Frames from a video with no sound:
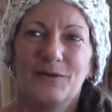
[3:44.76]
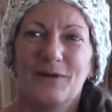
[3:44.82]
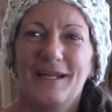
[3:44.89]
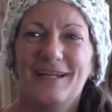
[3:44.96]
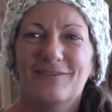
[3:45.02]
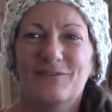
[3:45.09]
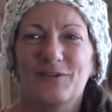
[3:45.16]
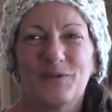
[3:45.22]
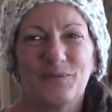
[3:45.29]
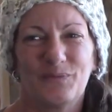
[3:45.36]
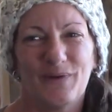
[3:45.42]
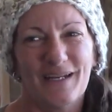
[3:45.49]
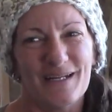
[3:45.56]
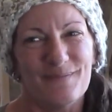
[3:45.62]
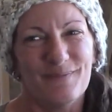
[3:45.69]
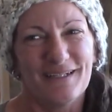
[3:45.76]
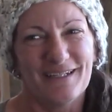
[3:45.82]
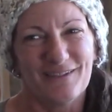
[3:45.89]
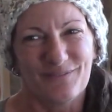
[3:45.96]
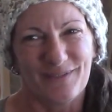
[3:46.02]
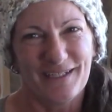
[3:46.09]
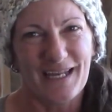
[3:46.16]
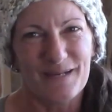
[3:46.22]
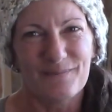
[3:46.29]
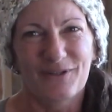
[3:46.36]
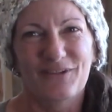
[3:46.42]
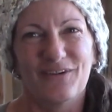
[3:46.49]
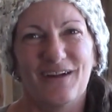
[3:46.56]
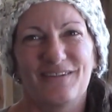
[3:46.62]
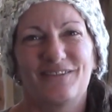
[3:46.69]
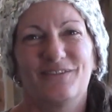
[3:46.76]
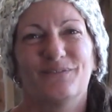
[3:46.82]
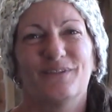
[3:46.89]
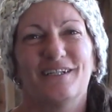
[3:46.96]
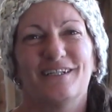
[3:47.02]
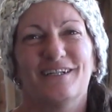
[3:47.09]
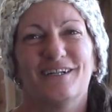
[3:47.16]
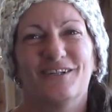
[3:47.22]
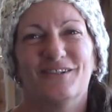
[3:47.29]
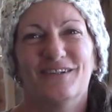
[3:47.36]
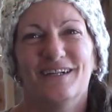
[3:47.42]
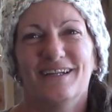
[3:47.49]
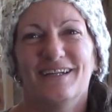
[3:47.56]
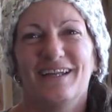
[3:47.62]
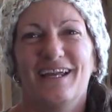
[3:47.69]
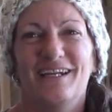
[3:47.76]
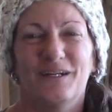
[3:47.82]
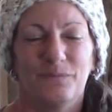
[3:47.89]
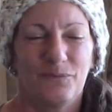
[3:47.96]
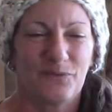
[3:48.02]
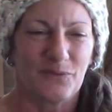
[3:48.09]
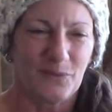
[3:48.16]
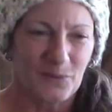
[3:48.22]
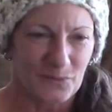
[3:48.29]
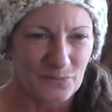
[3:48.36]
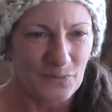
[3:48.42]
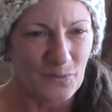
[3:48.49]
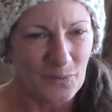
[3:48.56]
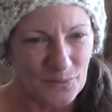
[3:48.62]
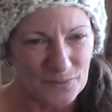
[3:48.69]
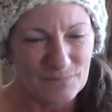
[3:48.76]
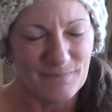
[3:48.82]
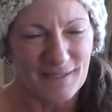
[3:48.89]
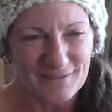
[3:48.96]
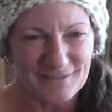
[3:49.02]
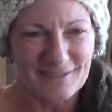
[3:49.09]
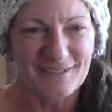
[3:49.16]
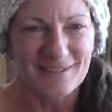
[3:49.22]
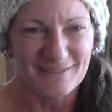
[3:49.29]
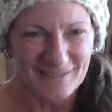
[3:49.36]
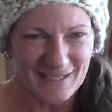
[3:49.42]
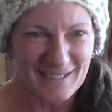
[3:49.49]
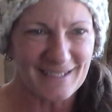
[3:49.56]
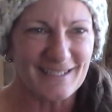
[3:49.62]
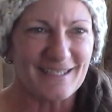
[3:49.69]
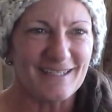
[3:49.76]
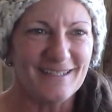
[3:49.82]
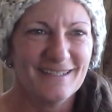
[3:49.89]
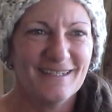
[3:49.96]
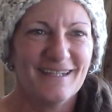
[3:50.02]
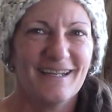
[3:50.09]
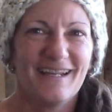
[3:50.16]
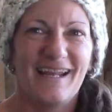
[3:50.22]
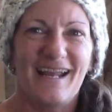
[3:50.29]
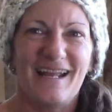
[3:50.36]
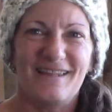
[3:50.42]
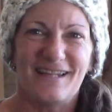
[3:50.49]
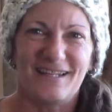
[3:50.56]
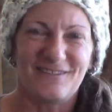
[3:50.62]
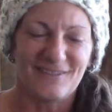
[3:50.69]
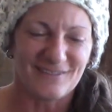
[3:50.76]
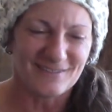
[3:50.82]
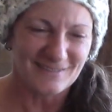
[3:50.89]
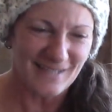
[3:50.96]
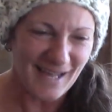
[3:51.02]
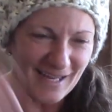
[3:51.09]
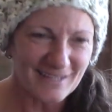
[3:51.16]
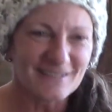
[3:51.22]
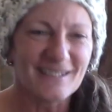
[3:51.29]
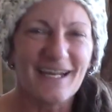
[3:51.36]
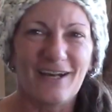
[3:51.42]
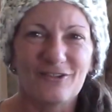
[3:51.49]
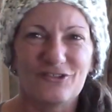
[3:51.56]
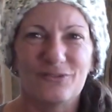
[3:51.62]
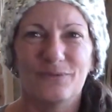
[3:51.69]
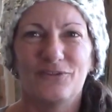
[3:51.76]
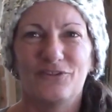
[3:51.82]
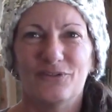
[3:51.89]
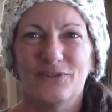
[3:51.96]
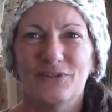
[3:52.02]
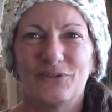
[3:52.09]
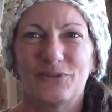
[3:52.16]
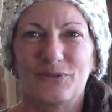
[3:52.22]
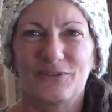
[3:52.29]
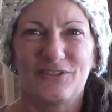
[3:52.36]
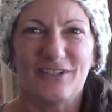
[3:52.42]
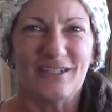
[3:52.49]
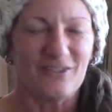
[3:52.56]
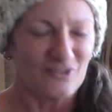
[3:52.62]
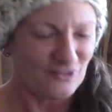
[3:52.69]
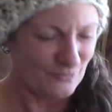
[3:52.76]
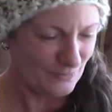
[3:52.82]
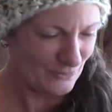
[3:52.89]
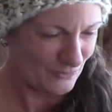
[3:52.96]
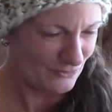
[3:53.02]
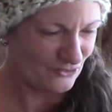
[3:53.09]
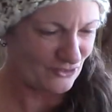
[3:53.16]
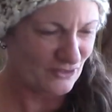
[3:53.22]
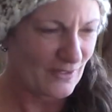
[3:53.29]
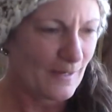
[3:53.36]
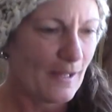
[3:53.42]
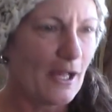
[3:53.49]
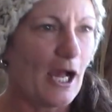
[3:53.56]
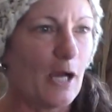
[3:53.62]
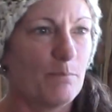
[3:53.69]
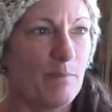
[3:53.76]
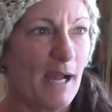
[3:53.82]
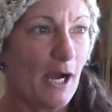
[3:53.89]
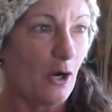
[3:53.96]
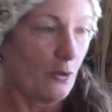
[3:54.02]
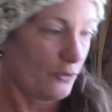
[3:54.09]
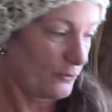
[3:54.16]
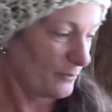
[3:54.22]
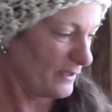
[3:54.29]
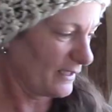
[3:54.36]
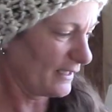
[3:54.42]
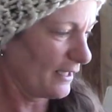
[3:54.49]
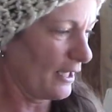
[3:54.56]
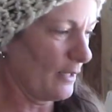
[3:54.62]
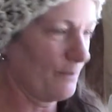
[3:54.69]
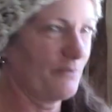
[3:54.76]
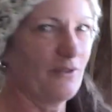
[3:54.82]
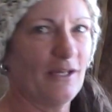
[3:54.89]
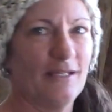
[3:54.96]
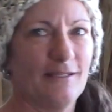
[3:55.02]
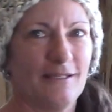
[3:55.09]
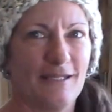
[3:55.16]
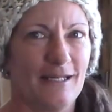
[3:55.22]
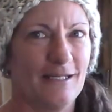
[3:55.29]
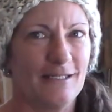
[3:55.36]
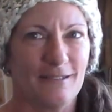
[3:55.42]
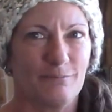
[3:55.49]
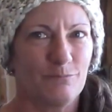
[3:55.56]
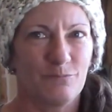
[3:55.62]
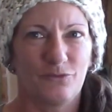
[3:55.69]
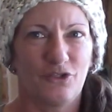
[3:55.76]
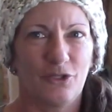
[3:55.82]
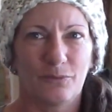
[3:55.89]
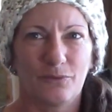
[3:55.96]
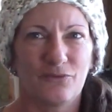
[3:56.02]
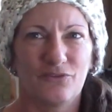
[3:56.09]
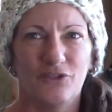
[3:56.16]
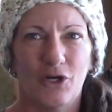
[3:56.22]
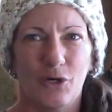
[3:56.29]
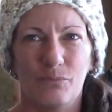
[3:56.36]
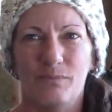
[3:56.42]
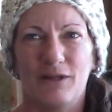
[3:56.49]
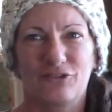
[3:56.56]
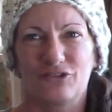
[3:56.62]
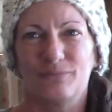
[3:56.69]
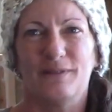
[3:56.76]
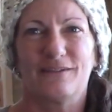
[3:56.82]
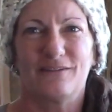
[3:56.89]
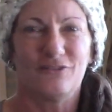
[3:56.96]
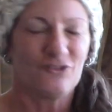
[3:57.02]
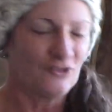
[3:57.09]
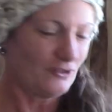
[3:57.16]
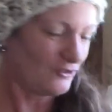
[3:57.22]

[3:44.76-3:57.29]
it was funny because we came across a video and it was a little old Mexican lady, and that's exactly how she was doing the tortillas. She was just about 3 cups, and there was no measurements, and she